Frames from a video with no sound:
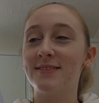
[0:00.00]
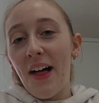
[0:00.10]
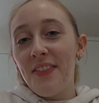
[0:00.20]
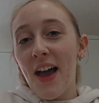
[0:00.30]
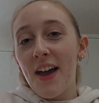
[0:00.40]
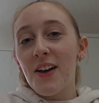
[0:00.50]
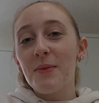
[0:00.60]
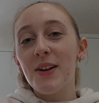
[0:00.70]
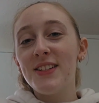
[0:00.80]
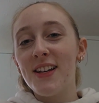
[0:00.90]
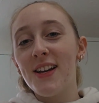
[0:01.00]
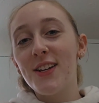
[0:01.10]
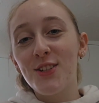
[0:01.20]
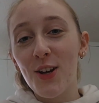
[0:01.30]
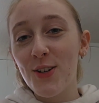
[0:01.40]
And then I'm going
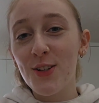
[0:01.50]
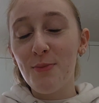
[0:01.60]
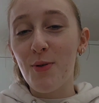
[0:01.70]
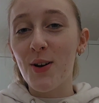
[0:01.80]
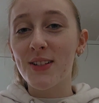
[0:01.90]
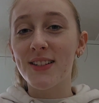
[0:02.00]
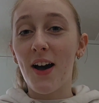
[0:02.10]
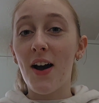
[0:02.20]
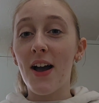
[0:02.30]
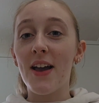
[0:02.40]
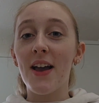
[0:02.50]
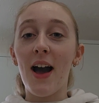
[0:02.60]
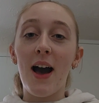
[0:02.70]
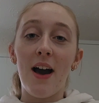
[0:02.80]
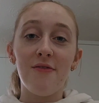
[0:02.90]
to show you the books that I
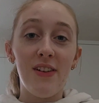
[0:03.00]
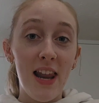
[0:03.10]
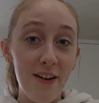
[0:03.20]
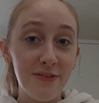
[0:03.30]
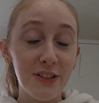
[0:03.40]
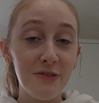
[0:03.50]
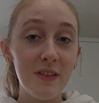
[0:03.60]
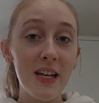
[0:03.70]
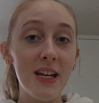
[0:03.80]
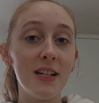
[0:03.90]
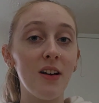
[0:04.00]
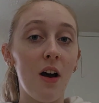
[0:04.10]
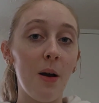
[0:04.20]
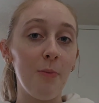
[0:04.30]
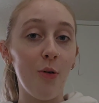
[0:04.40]
have left to read.
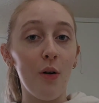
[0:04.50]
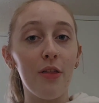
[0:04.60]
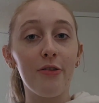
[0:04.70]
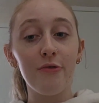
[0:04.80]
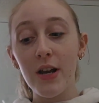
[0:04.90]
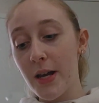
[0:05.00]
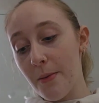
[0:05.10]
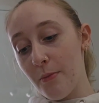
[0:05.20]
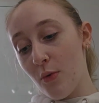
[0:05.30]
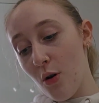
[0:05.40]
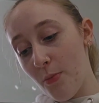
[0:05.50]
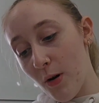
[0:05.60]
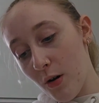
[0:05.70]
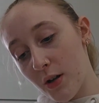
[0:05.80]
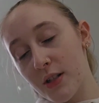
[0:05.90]
I bought 3 more
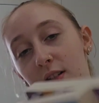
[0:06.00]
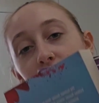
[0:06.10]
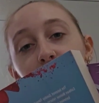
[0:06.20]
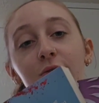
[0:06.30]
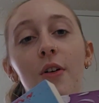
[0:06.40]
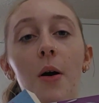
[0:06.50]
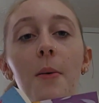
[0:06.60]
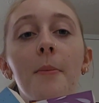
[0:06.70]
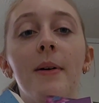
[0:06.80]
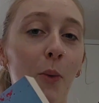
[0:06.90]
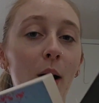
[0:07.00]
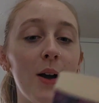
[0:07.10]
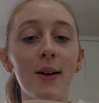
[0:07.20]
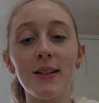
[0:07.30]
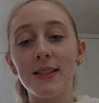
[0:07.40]
books from the
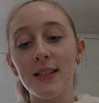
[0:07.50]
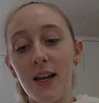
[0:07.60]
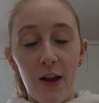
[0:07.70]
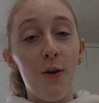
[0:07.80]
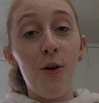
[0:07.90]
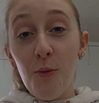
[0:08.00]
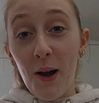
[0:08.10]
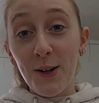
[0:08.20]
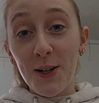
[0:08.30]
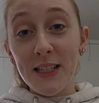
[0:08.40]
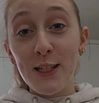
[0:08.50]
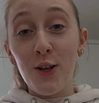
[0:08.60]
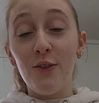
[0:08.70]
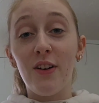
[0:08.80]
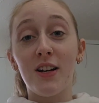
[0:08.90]
works. They are all by
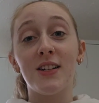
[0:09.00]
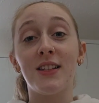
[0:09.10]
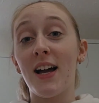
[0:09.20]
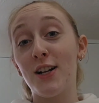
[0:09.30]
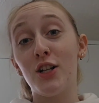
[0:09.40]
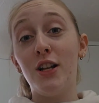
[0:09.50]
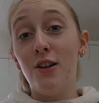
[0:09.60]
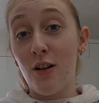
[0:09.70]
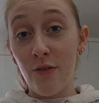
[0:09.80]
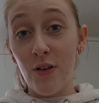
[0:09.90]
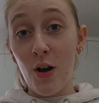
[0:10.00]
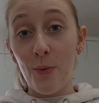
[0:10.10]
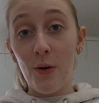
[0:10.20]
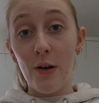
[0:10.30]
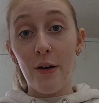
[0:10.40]
Colleen Hoover because I actually love her
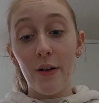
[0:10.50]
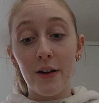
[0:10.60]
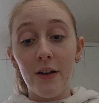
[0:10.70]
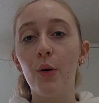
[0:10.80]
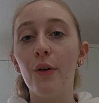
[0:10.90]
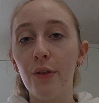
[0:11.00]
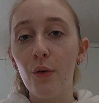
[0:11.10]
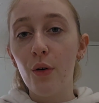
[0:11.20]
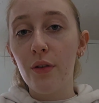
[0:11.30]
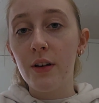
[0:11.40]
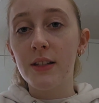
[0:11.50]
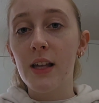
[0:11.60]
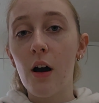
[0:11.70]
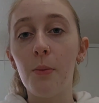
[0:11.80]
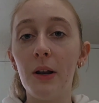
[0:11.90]
work. But other authors
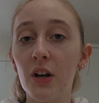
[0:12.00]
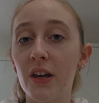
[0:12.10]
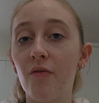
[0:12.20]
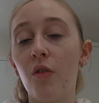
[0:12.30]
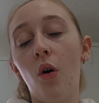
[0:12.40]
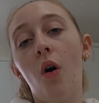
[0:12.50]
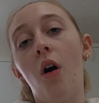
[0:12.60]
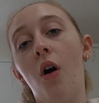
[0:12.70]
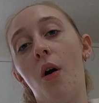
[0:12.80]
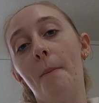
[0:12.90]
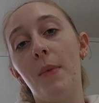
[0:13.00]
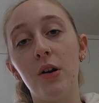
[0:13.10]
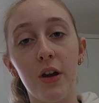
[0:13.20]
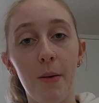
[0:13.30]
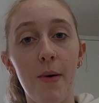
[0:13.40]
that I'll be looking for are
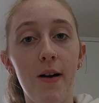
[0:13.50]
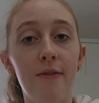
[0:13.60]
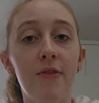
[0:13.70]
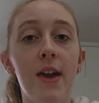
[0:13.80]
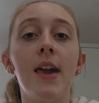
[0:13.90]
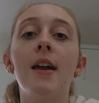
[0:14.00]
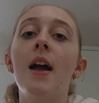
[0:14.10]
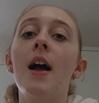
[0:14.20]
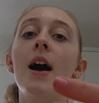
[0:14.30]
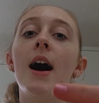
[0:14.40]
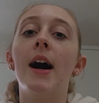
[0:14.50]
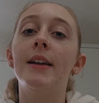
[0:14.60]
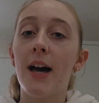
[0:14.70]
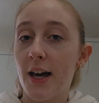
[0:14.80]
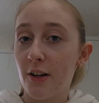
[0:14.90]
Monica Murphy
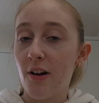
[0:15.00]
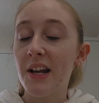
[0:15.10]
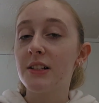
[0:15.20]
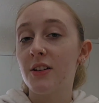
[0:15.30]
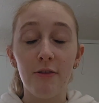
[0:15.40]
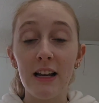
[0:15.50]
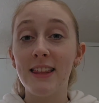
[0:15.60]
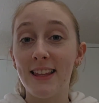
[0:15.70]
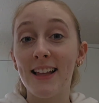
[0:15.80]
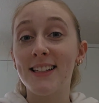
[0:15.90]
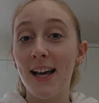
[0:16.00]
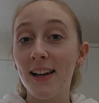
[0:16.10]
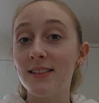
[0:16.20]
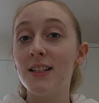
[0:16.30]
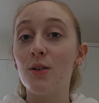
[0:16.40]
and Hannah Grace. I really think they're
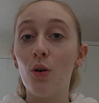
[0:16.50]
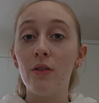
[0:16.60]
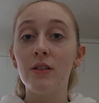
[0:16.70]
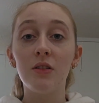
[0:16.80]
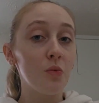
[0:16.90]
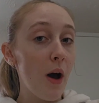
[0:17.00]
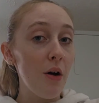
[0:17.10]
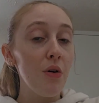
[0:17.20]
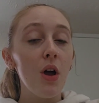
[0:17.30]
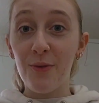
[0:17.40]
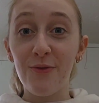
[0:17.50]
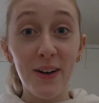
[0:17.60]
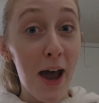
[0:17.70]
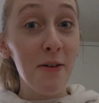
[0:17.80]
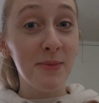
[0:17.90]
talented authors as well. But for
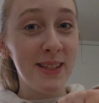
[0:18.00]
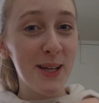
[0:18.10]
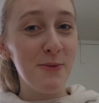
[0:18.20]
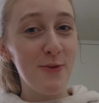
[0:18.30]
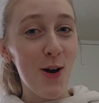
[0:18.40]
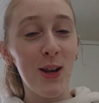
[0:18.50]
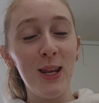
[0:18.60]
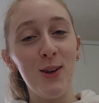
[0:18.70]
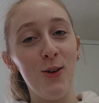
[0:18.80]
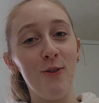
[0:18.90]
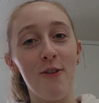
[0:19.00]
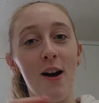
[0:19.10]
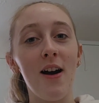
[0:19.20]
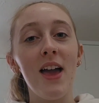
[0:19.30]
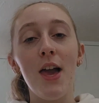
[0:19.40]
now, I'm sticking with Colleen
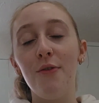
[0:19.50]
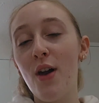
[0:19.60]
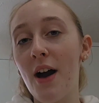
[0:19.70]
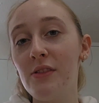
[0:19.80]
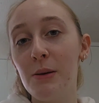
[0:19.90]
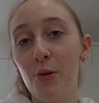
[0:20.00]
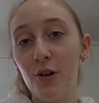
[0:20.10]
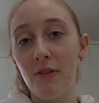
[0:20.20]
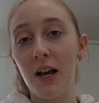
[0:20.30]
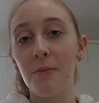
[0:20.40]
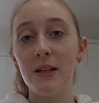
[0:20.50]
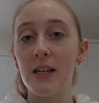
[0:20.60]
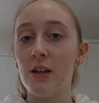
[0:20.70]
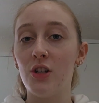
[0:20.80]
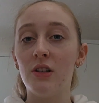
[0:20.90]
Hoover. If you have any book
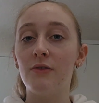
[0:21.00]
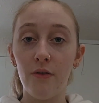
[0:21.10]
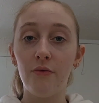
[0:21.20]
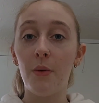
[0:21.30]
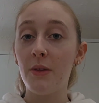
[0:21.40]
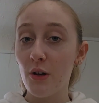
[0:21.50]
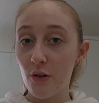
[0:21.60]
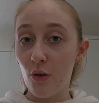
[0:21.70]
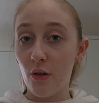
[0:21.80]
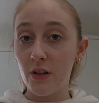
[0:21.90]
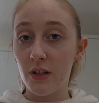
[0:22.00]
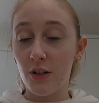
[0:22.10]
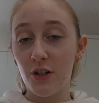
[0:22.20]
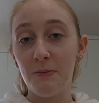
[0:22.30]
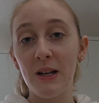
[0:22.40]
recommendations from the other authors
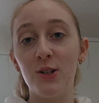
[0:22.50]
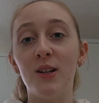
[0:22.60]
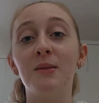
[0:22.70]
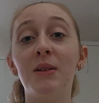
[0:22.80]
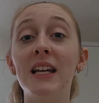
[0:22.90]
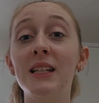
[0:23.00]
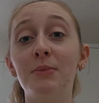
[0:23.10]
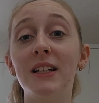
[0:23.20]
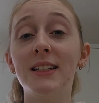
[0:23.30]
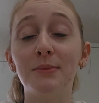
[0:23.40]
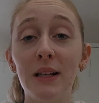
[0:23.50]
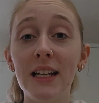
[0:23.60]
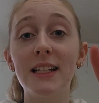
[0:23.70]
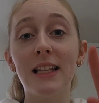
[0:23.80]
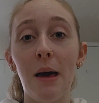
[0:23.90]
I just mentioned, please
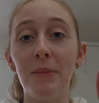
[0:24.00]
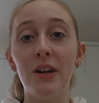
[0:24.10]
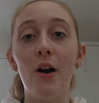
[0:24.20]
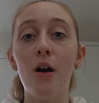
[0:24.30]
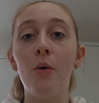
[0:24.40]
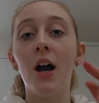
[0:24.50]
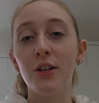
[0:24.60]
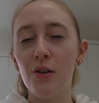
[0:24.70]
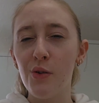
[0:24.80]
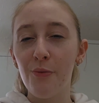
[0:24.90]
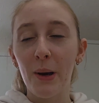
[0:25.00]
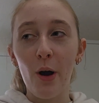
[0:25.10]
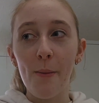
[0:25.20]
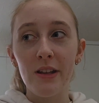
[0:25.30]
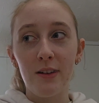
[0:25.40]
let me know. I don't know if my
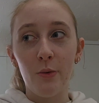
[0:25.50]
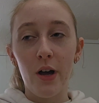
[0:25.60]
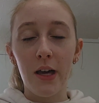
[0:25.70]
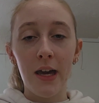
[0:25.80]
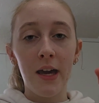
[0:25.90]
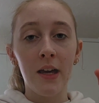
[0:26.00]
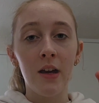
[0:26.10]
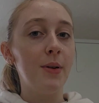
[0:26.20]
comments are working.